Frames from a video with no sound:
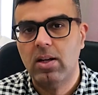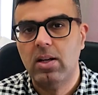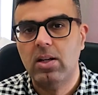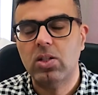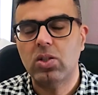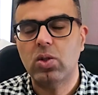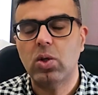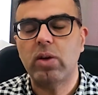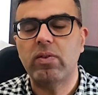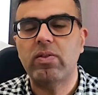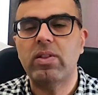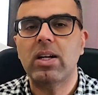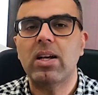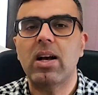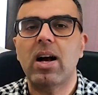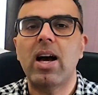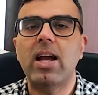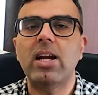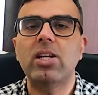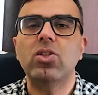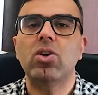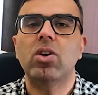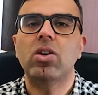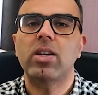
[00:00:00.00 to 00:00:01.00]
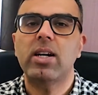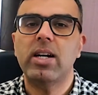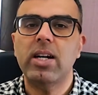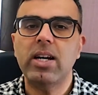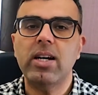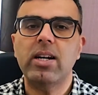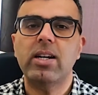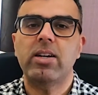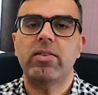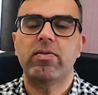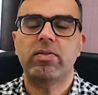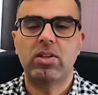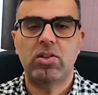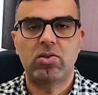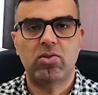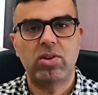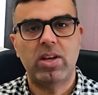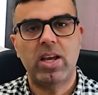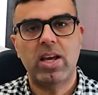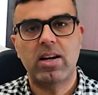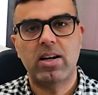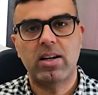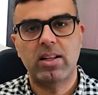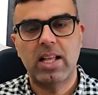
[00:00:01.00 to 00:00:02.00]
So if the car is already driven
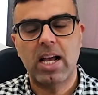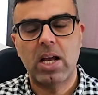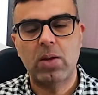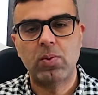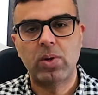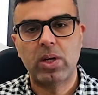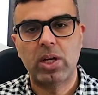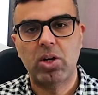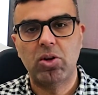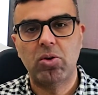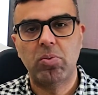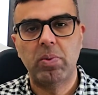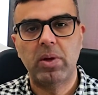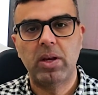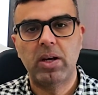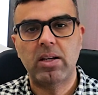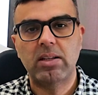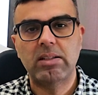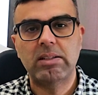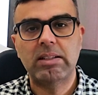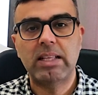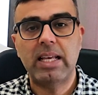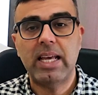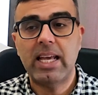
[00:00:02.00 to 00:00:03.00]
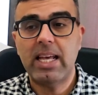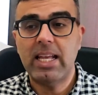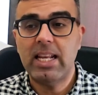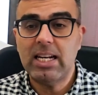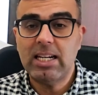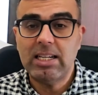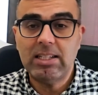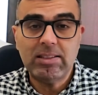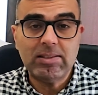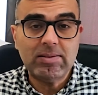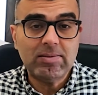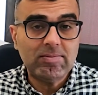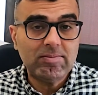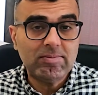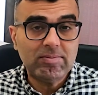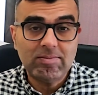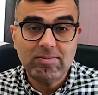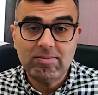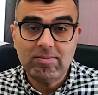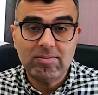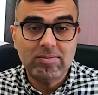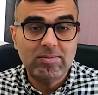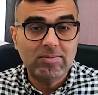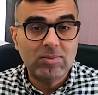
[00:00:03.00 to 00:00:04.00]
300,000 kilometers,
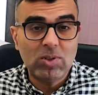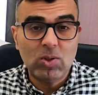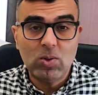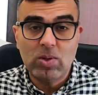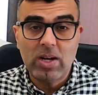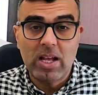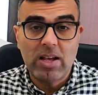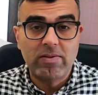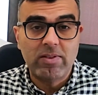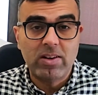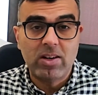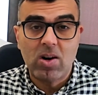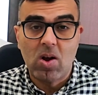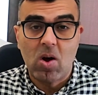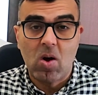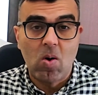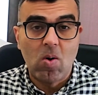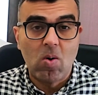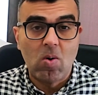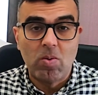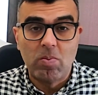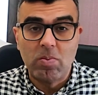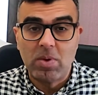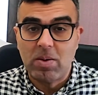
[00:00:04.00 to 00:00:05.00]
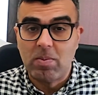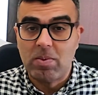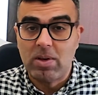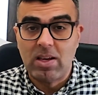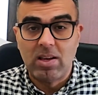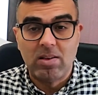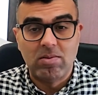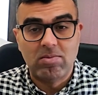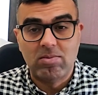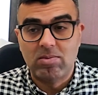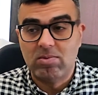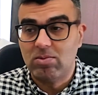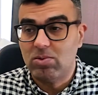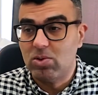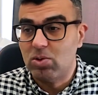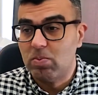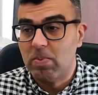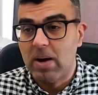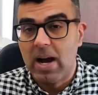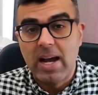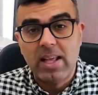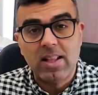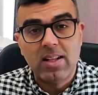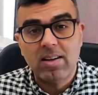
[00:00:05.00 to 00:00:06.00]
then you never know. Maybe you
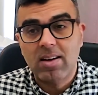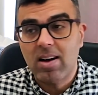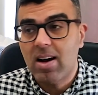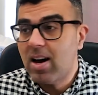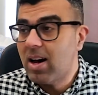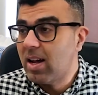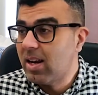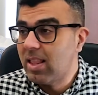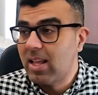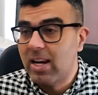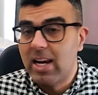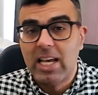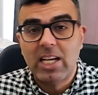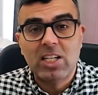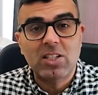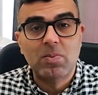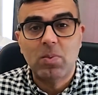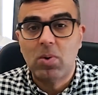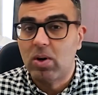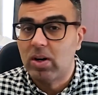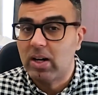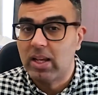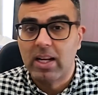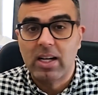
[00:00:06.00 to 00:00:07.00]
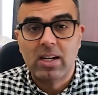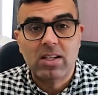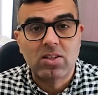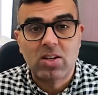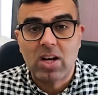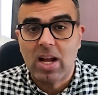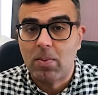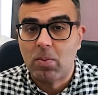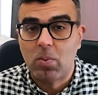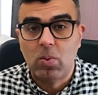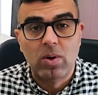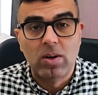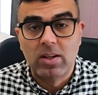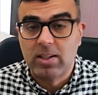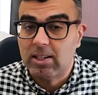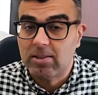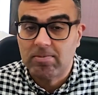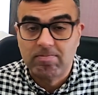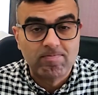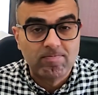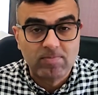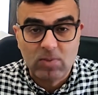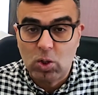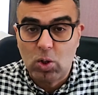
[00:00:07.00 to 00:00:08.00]
buy the car and the next morning it stopped
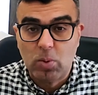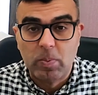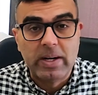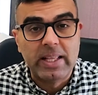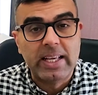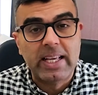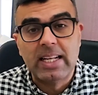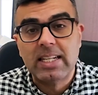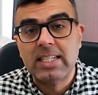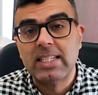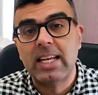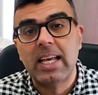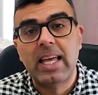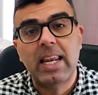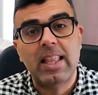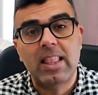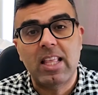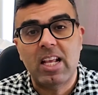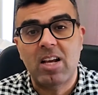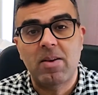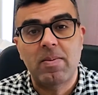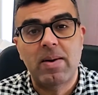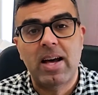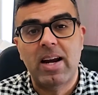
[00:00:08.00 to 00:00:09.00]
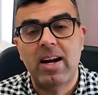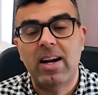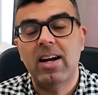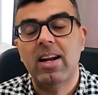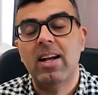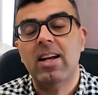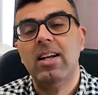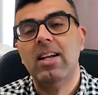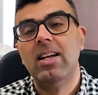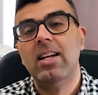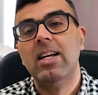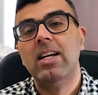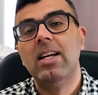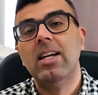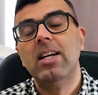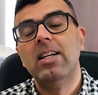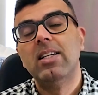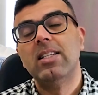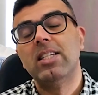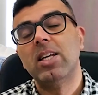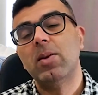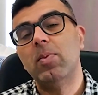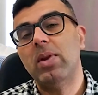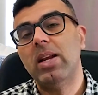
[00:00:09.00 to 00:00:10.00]
working. Nobody can say anything about it.
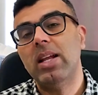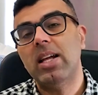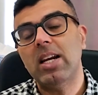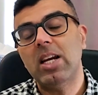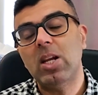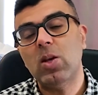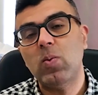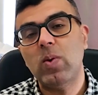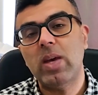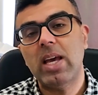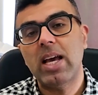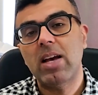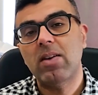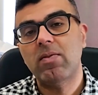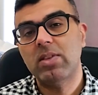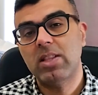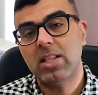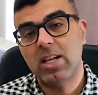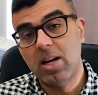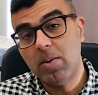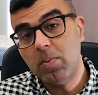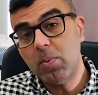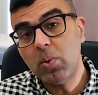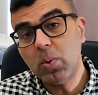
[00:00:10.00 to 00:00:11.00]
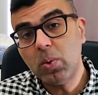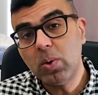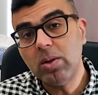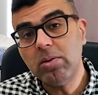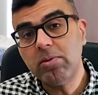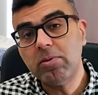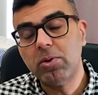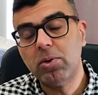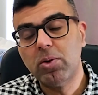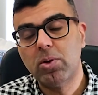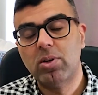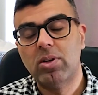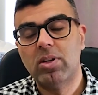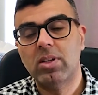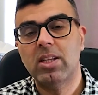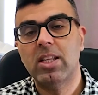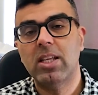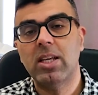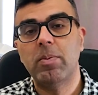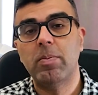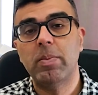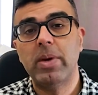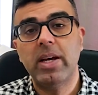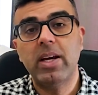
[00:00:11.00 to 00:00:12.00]
Similarly, we have a thumb rule for
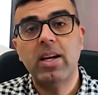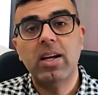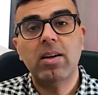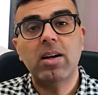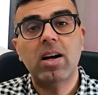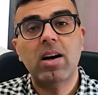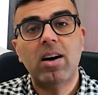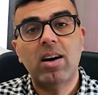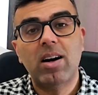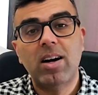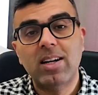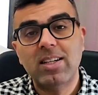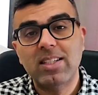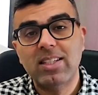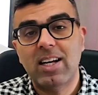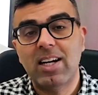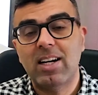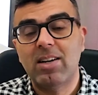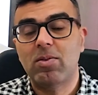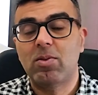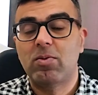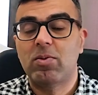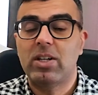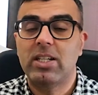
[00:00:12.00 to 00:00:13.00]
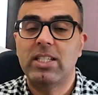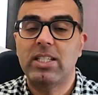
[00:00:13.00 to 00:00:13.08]
the bigger cars and, for